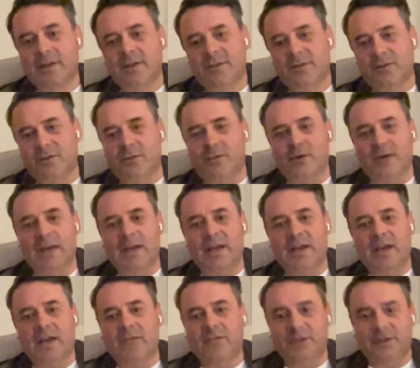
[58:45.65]
So any
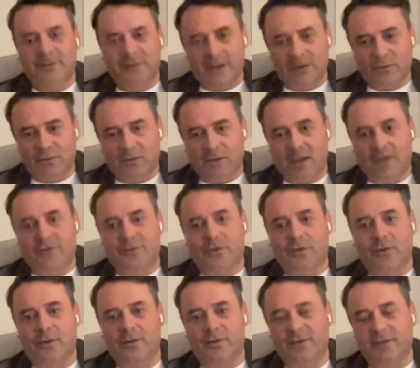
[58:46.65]
kind of decentralized
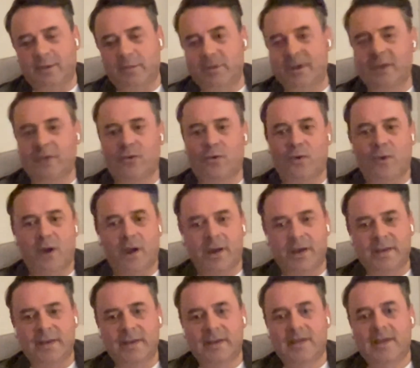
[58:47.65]
currency,
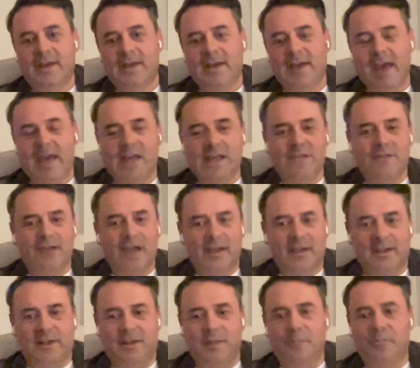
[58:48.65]
Bitcoin, any of
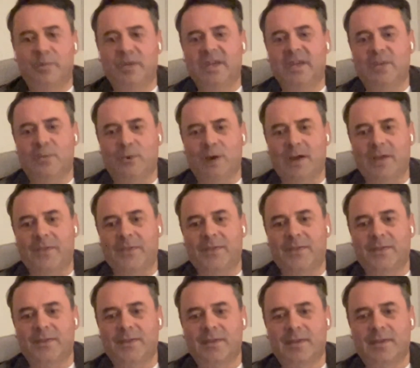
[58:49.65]
that can compete with.